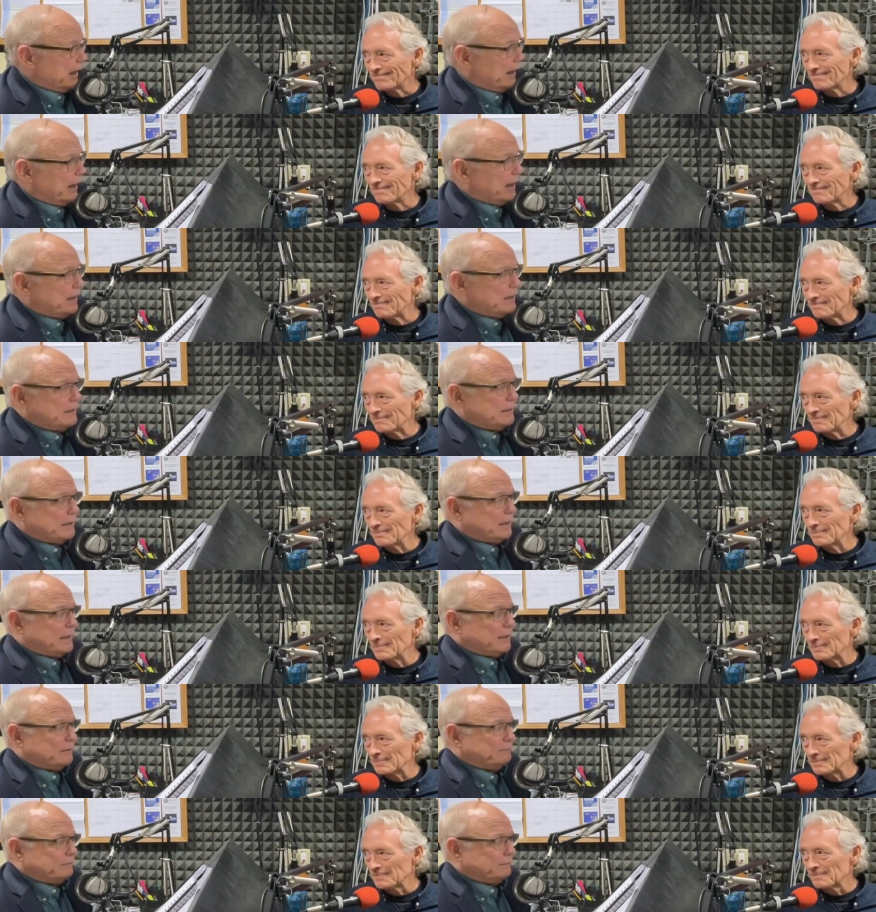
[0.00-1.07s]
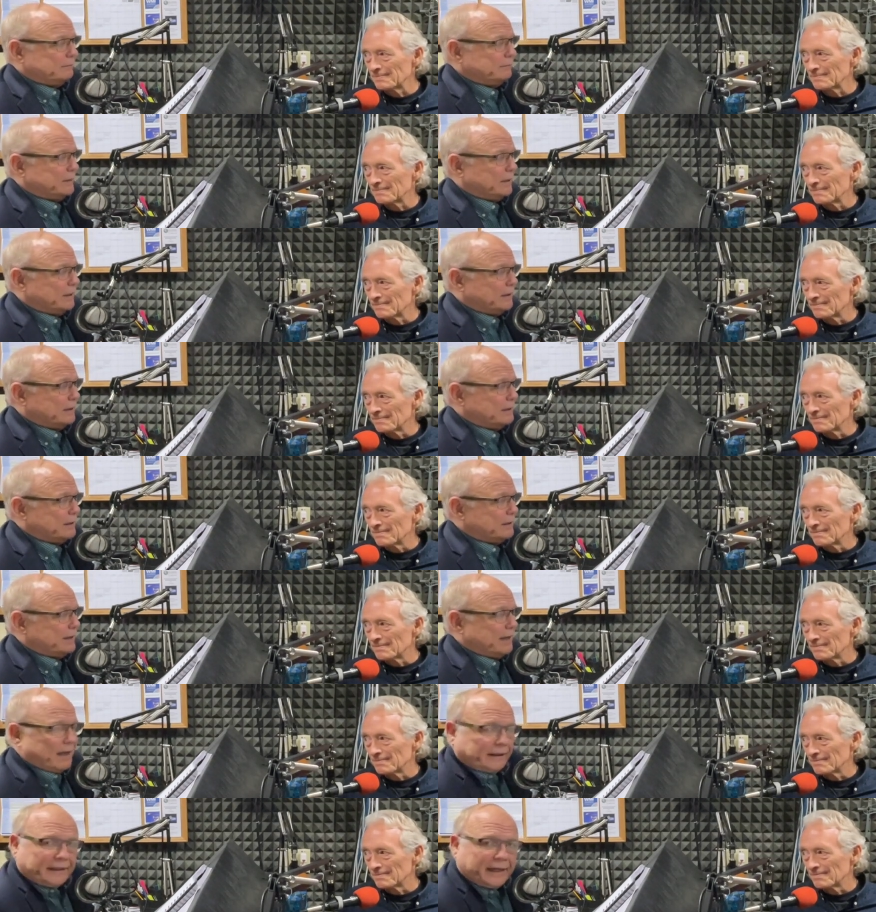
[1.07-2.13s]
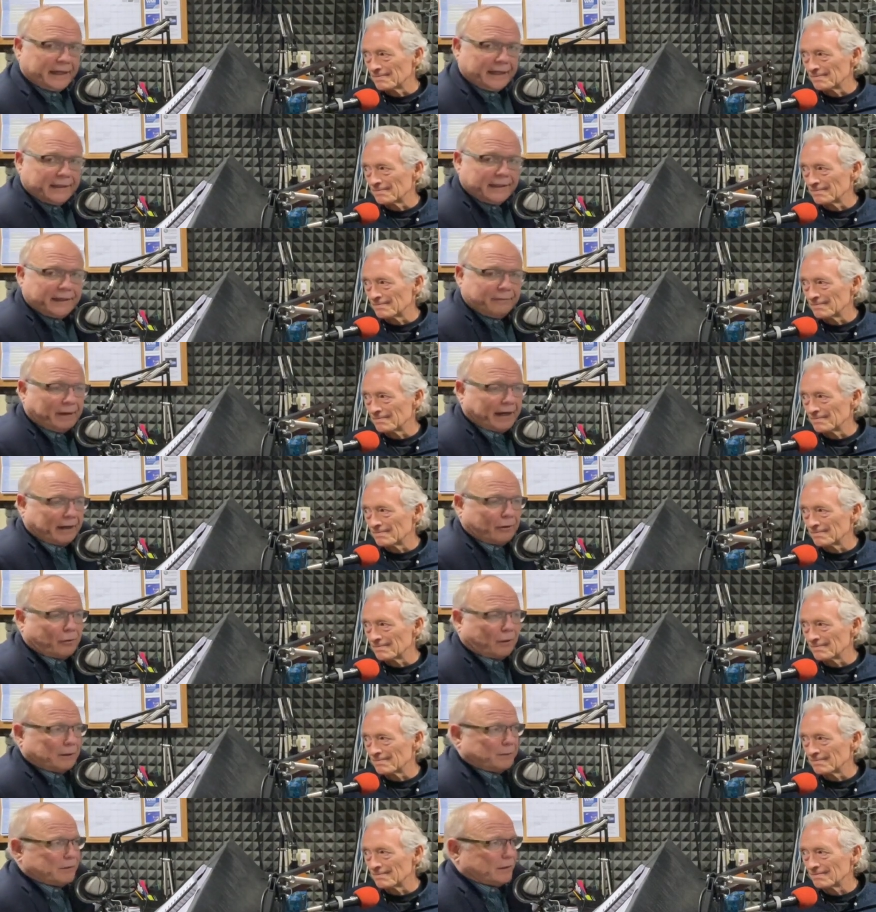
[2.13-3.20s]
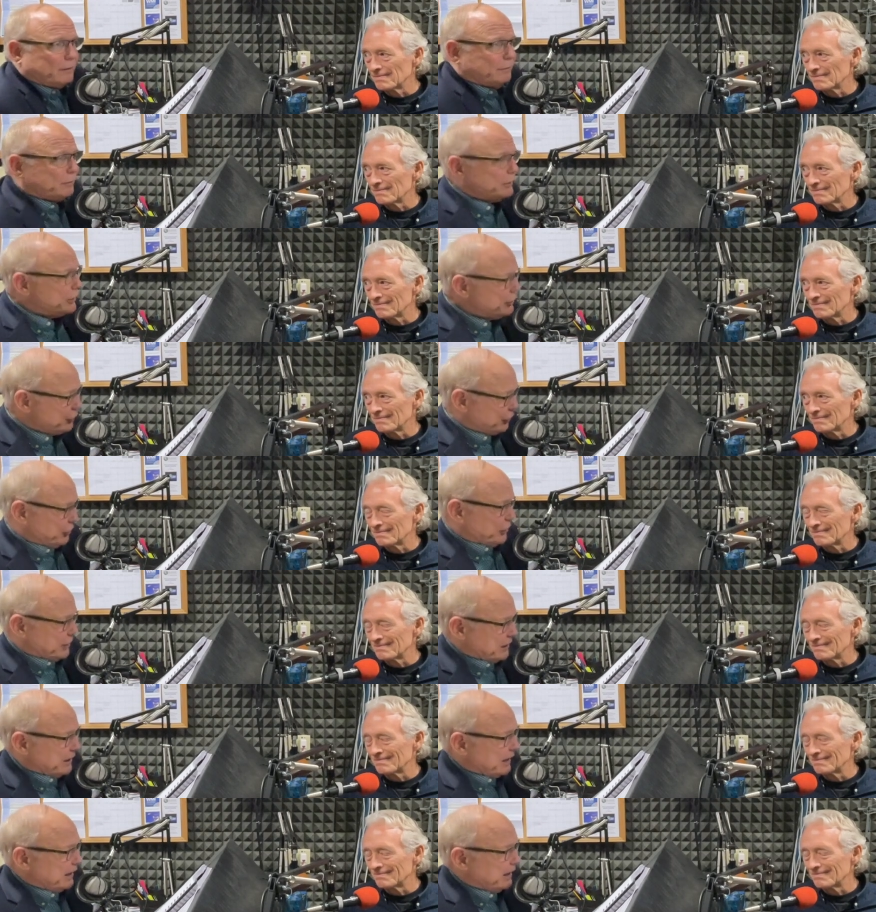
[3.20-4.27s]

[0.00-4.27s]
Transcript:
Speaker 1: And uh, yet they, they might call themselves Christian.